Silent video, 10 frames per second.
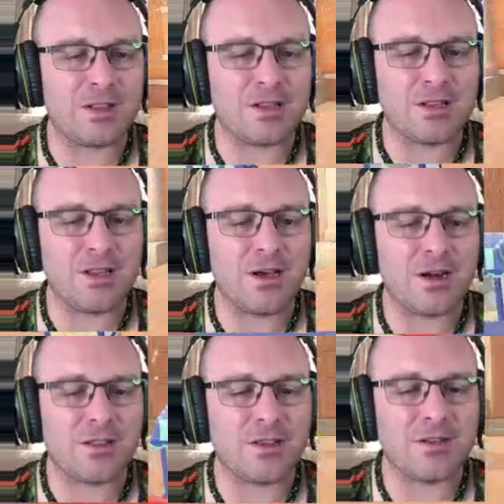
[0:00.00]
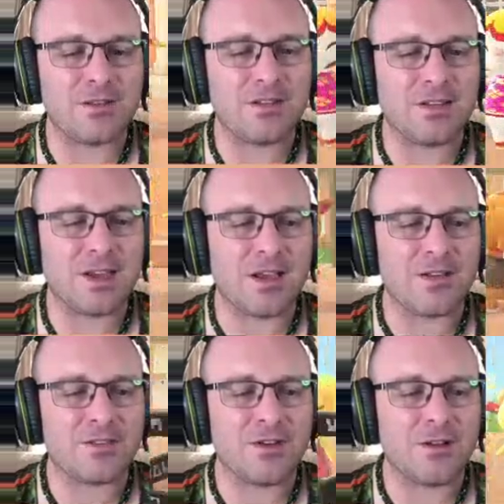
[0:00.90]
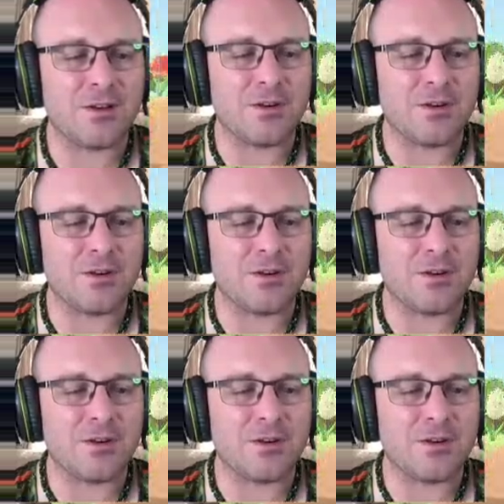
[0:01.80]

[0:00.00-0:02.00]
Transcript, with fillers: lot of these decals all over